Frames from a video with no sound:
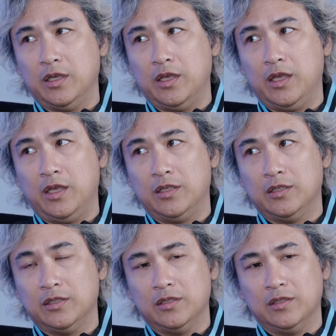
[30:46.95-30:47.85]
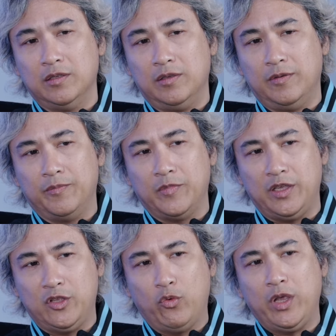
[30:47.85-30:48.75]
And
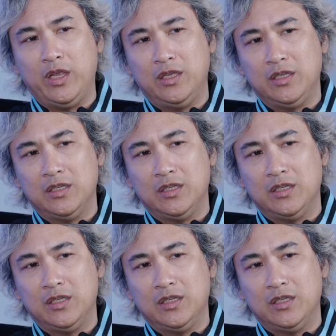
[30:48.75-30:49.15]
in a way,